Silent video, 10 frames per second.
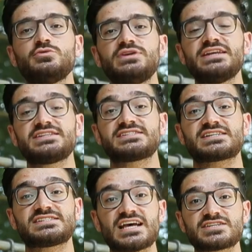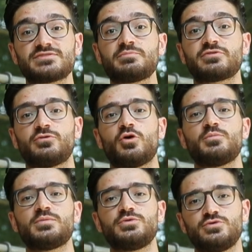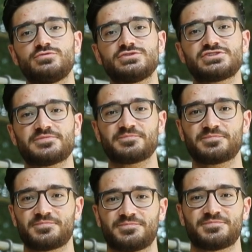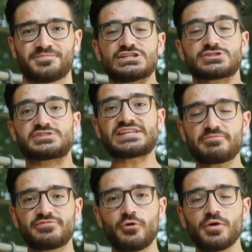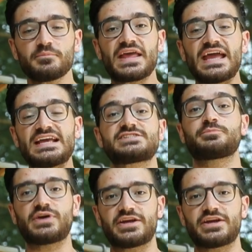you need to successfully perform the maneuvers. So step 4 is the break